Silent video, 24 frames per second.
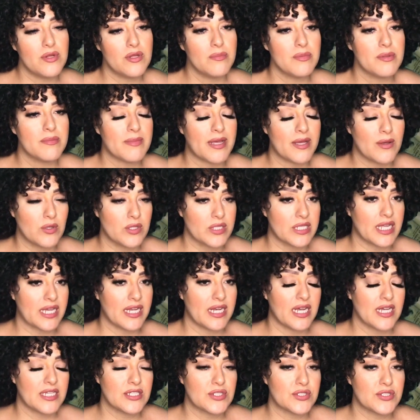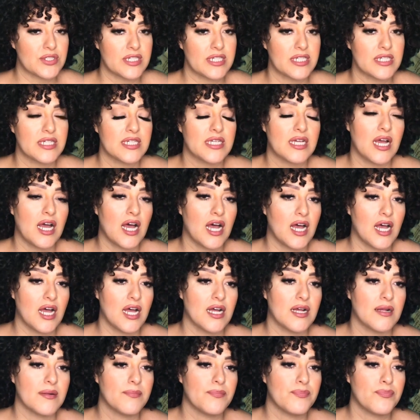in my old 900
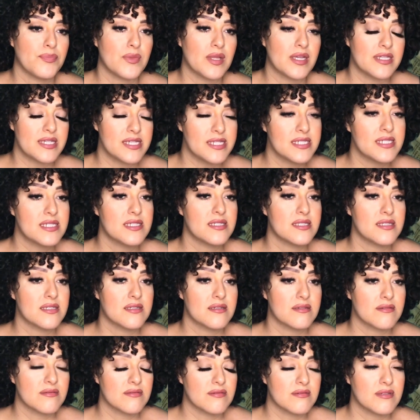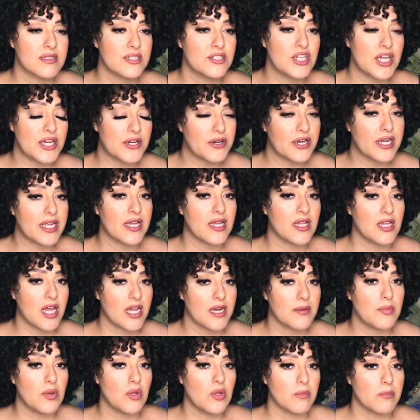does generate a lot
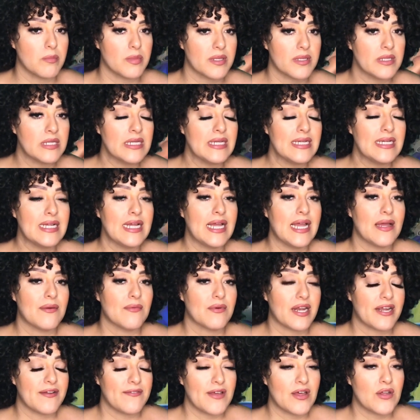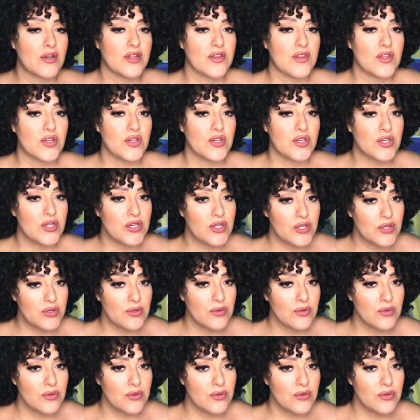of pulp. And what I found in the new